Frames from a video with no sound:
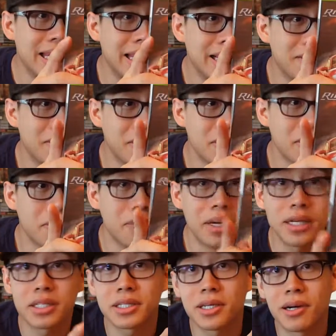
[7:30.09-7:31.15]
one of the
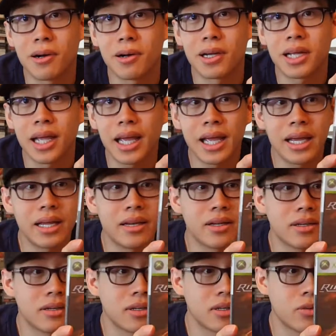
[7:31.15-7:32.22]
best arcade
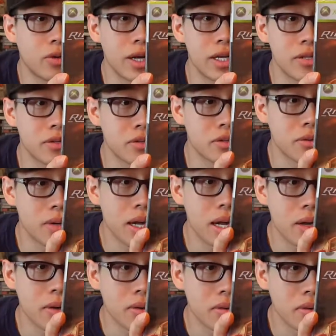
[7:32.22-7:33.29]
racers
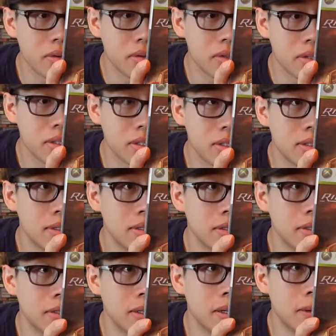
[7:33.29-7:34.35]
around. It